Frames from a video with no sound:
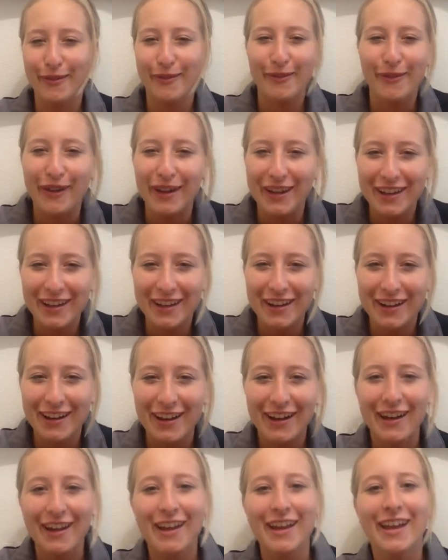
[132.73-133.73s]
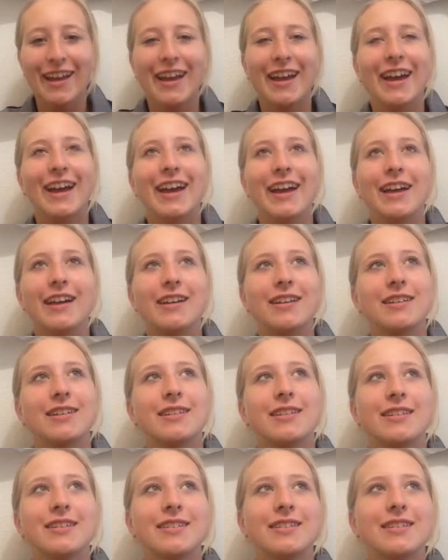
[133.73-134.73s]
what?
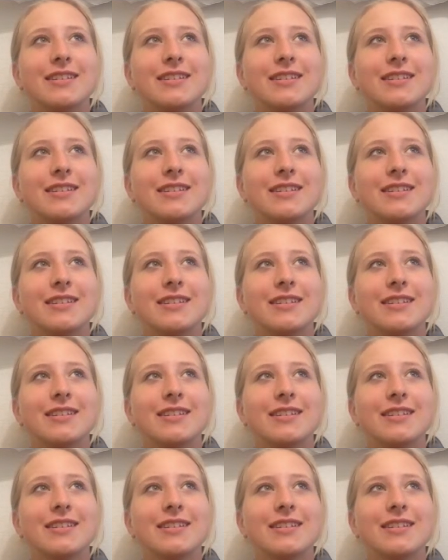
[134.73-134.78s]
And